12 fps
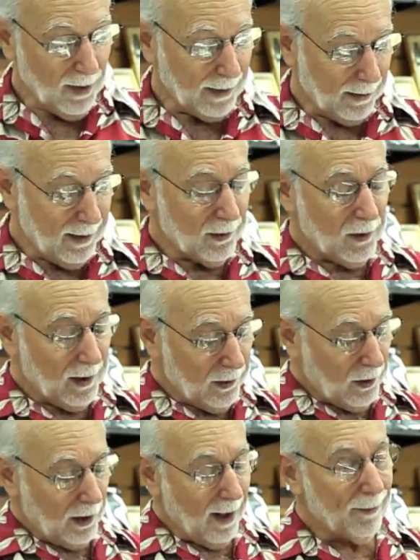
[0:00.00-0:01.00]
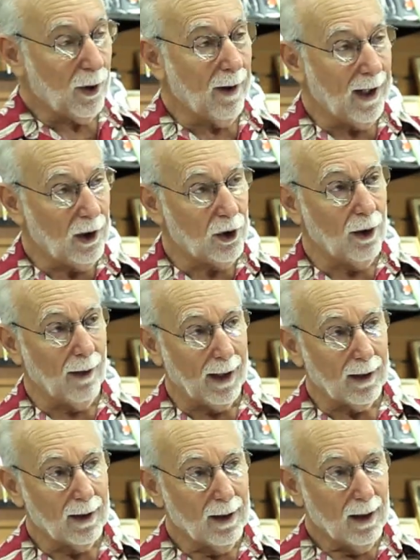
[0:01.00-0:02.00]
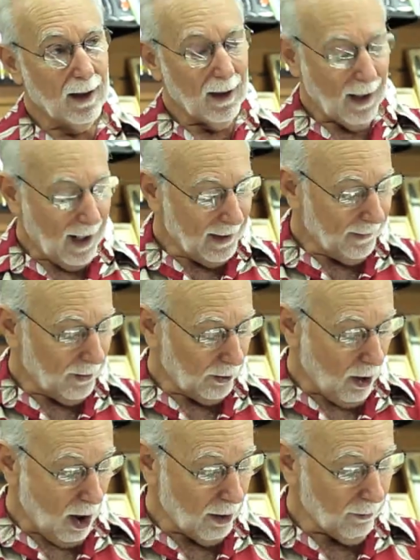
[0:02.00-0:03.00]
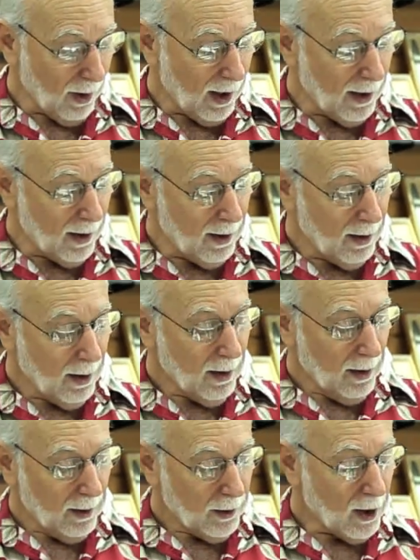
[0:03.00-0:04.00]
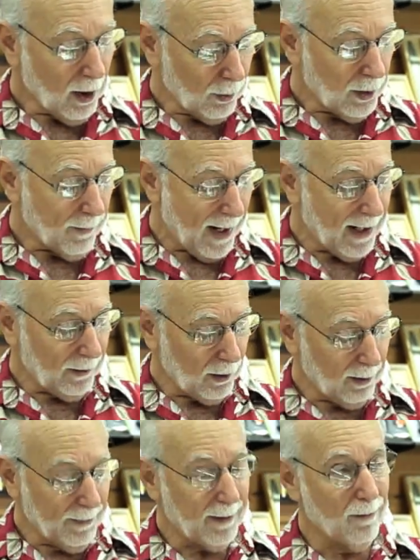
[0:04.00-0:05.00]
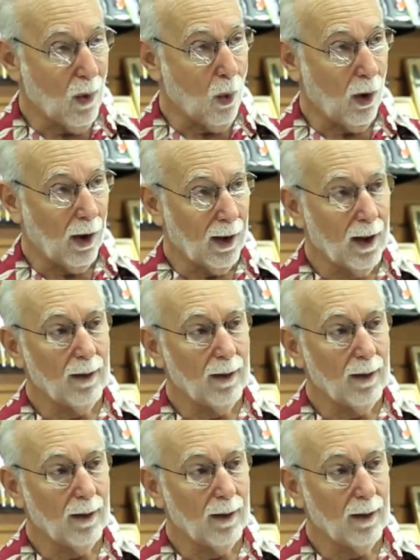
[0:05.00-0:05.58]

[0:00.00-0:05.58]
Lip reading: but this is an upgrade to it. And in the long run, you know, you pay a little bit more,